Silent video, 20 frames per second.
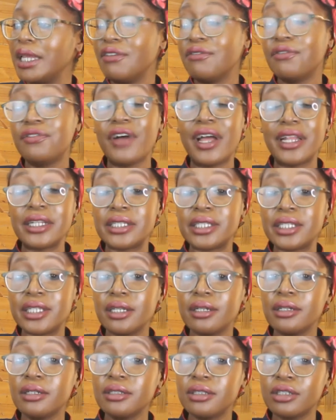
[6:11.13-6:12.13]

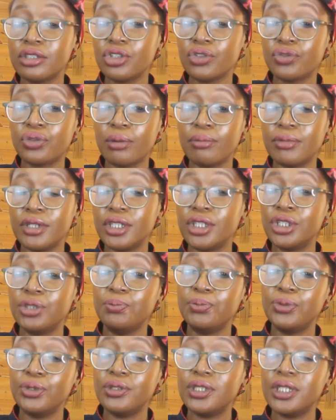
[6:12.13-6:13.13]
Infantil. This is from
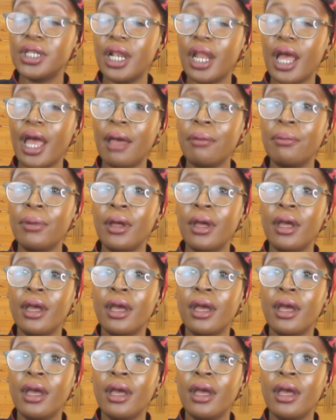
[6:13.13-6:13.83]
Niche Beauty Lab.